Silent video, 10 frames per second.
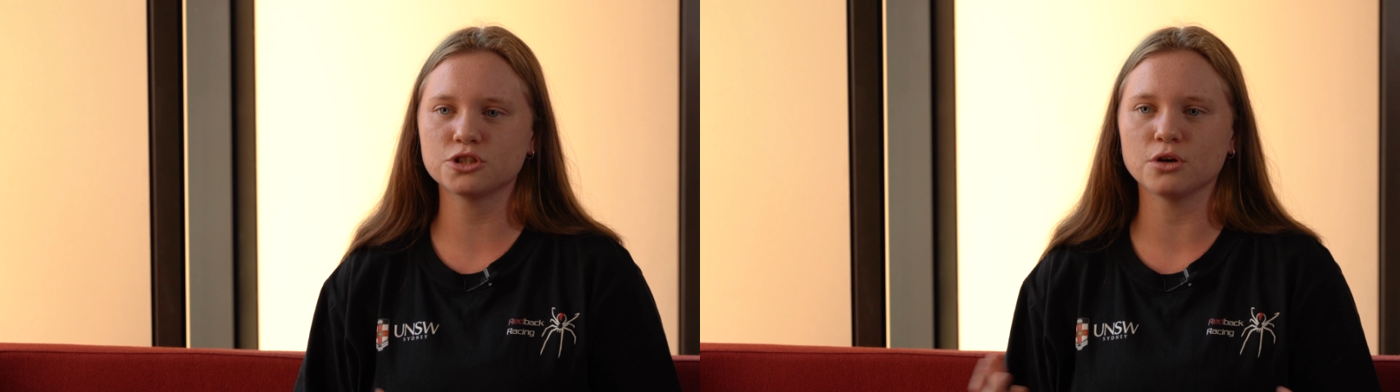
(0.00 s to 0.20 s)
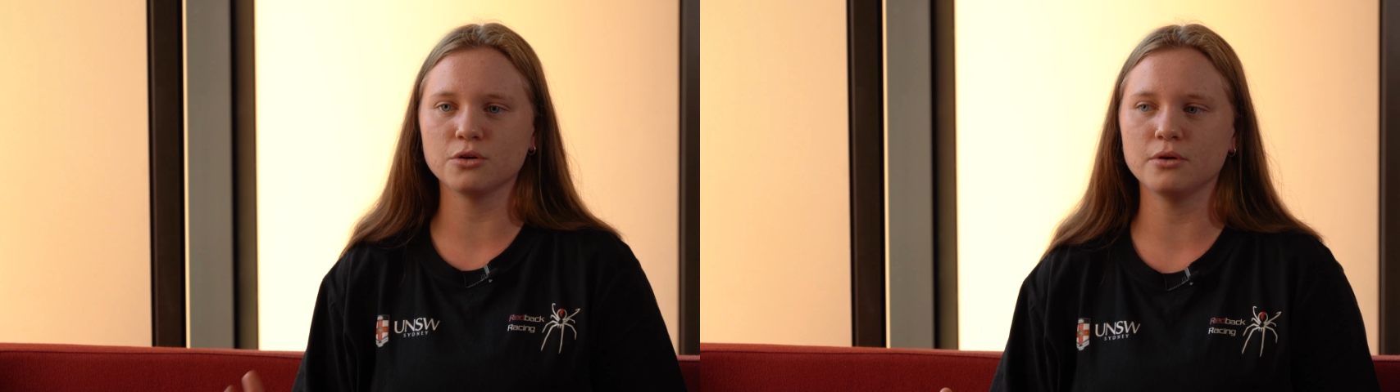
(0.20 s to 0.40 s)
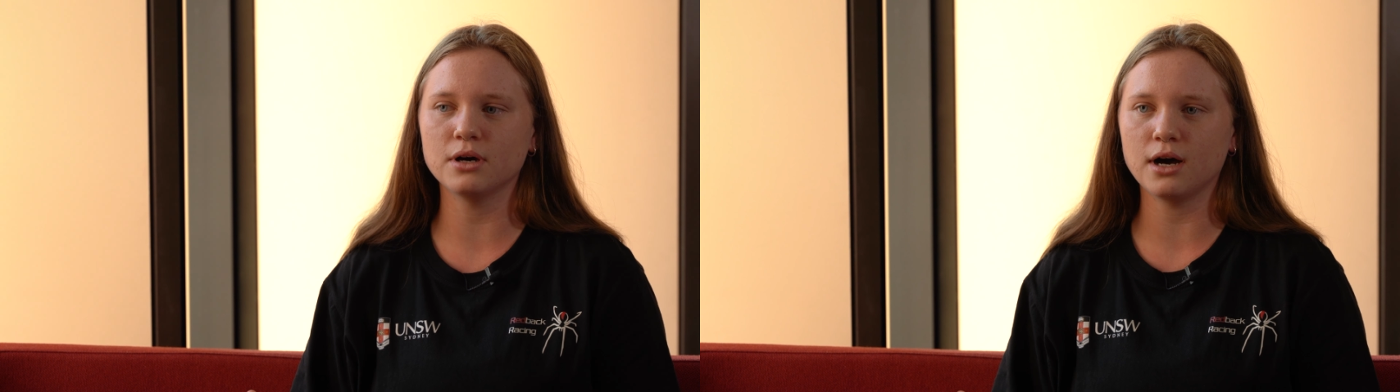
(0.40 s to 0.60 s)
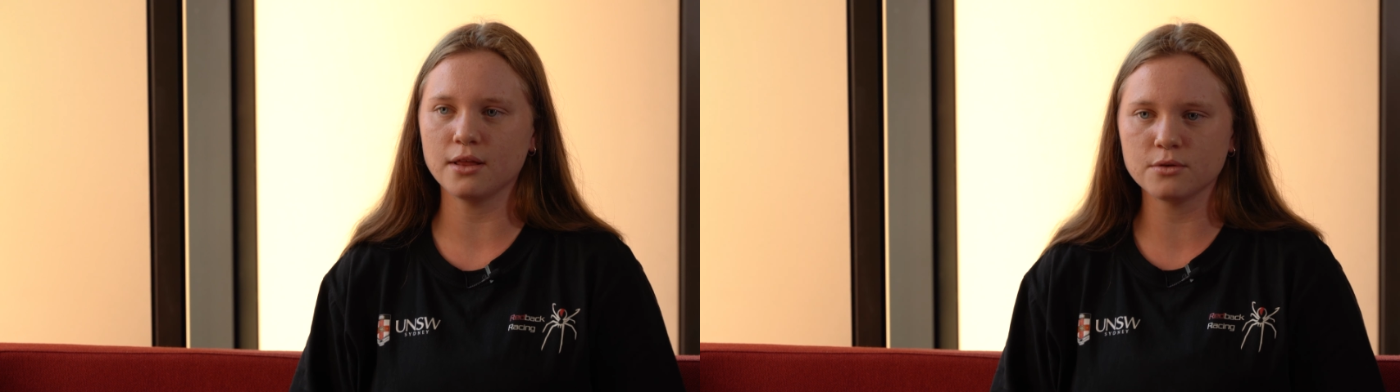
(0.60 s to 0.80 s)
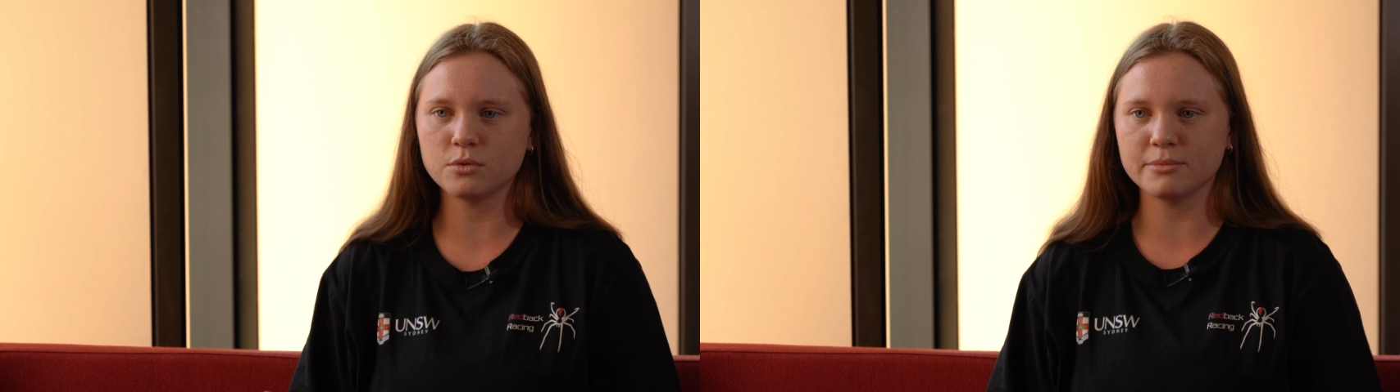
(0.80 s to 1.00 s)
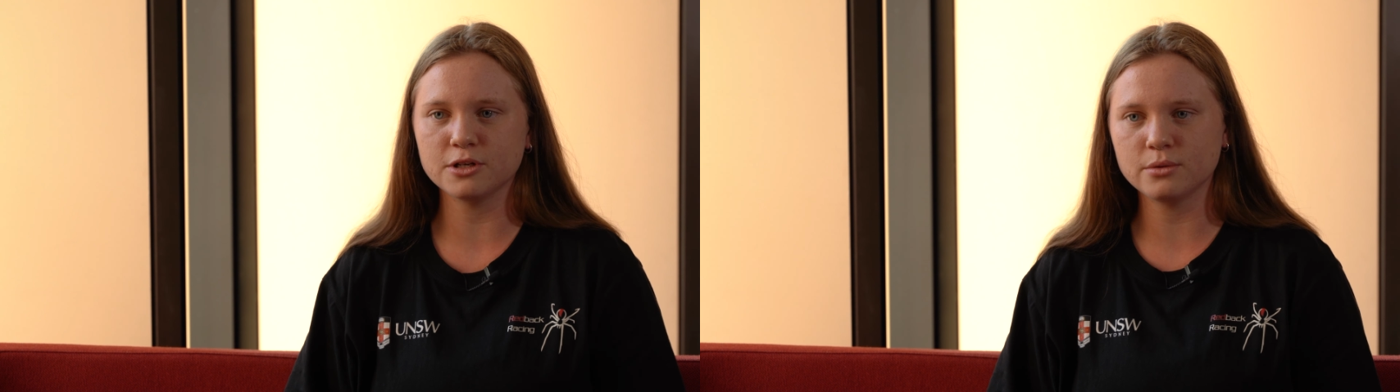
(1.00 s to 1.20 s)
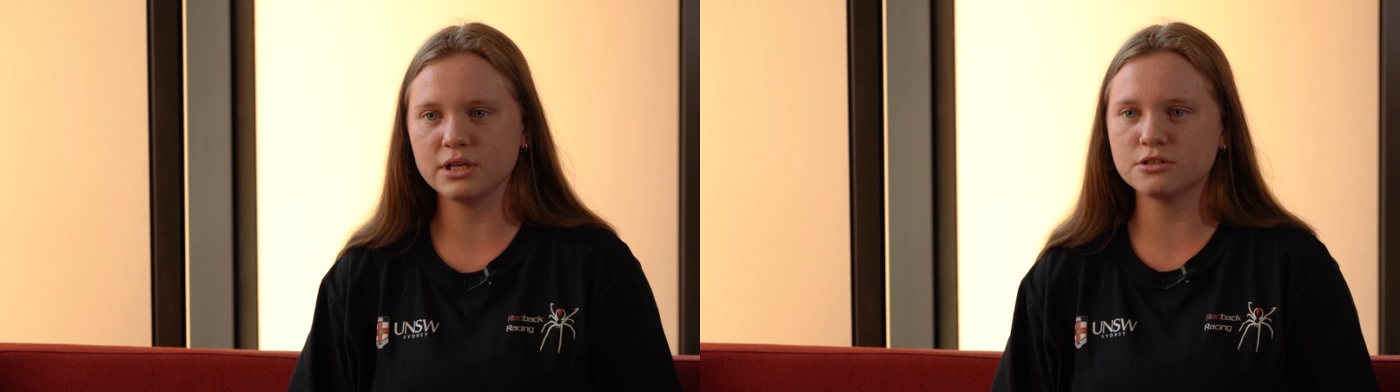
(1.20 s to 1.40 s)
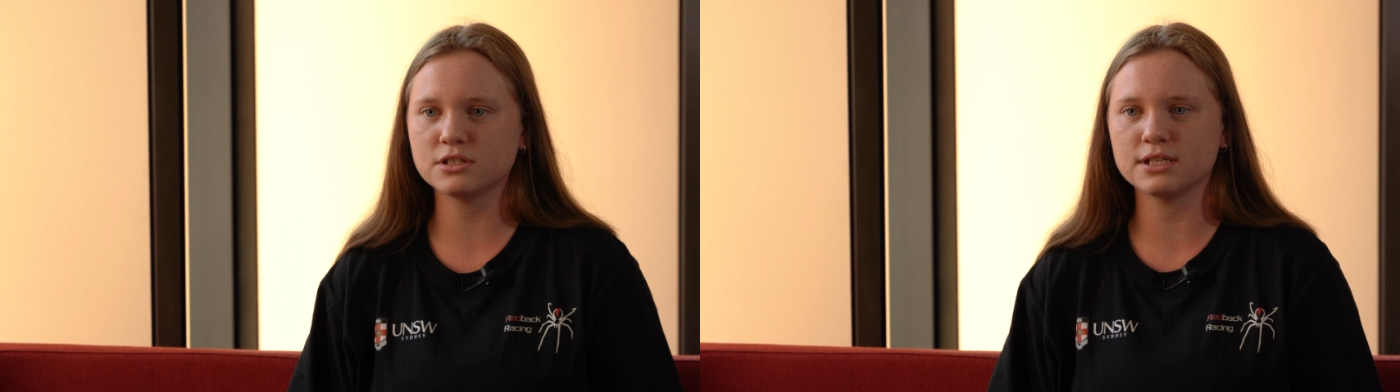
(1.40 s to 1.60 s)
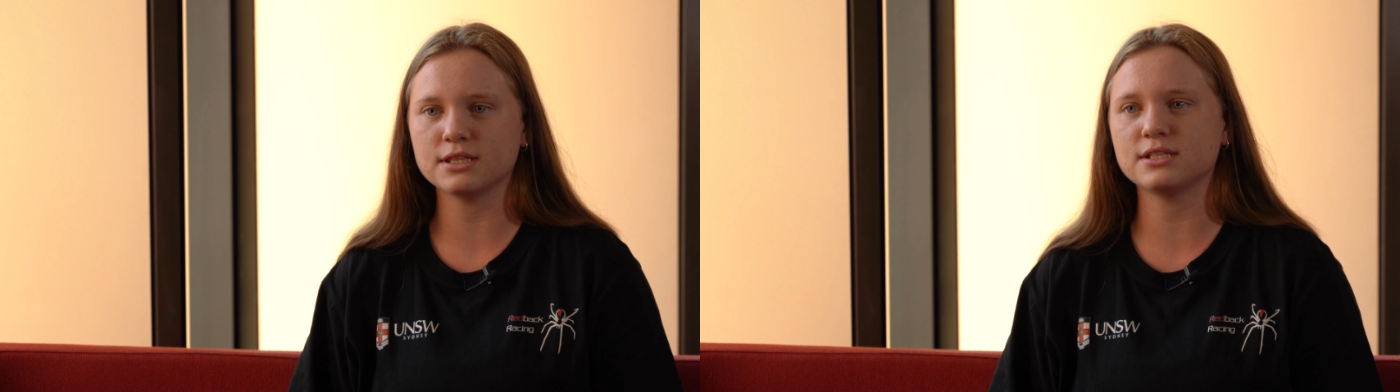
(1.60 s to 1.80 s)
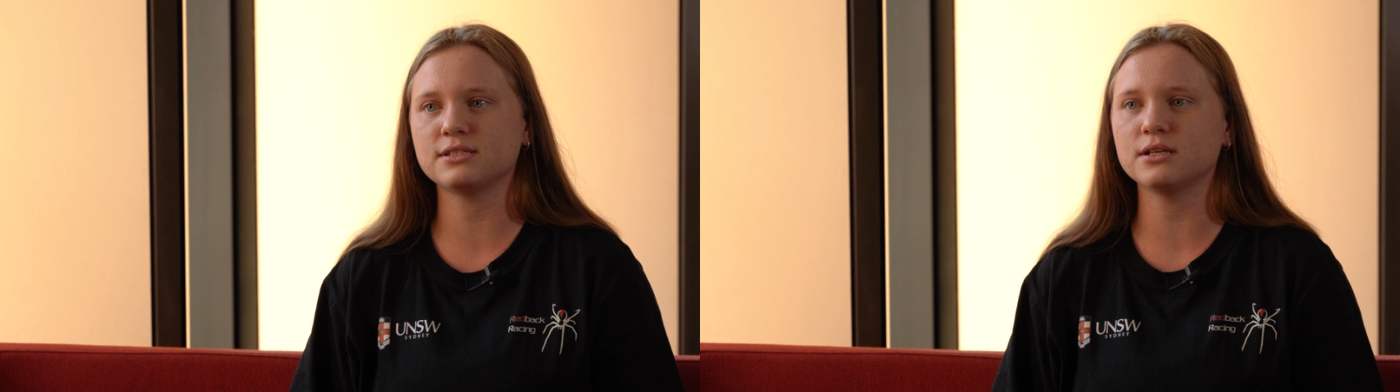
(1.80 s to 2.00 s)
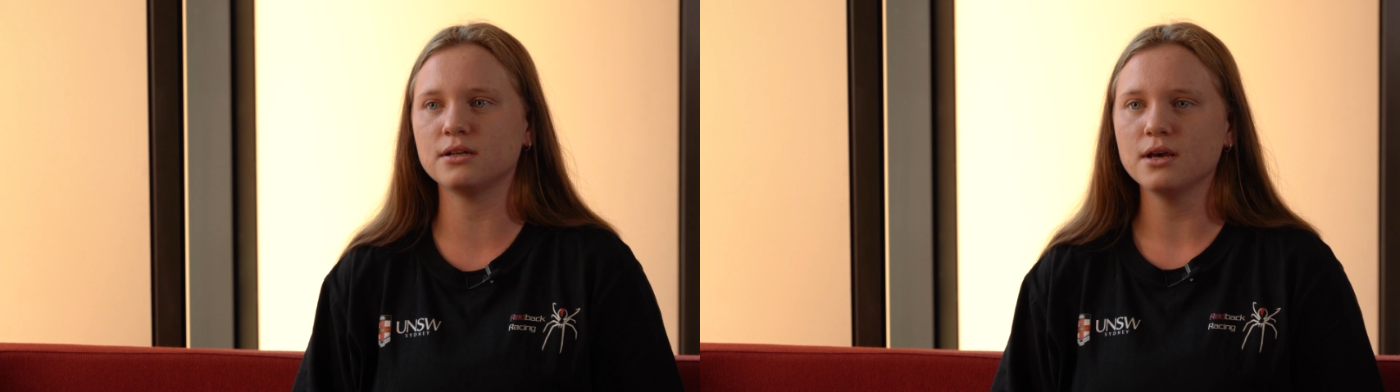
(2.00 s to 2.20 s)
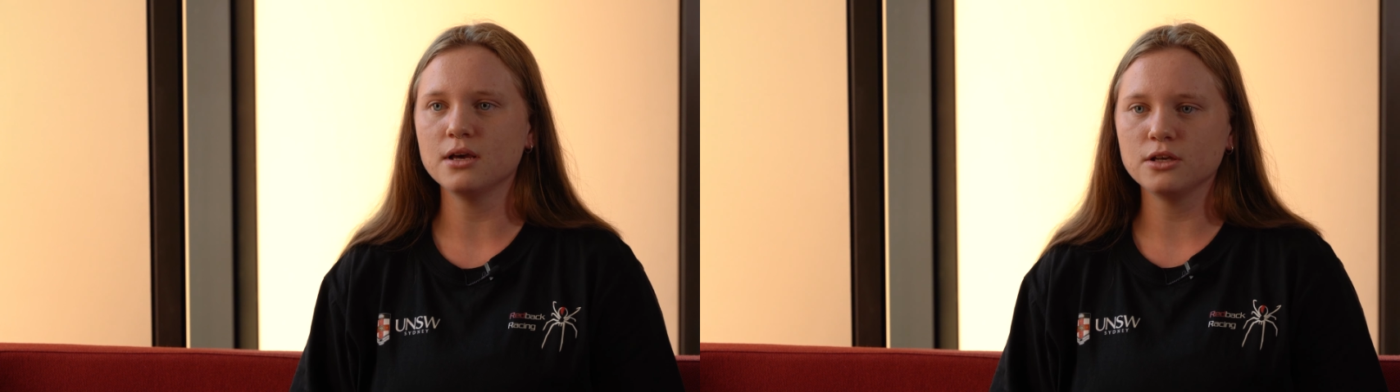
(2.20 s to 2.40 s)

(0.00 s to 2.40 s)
show other women who are interested in this that,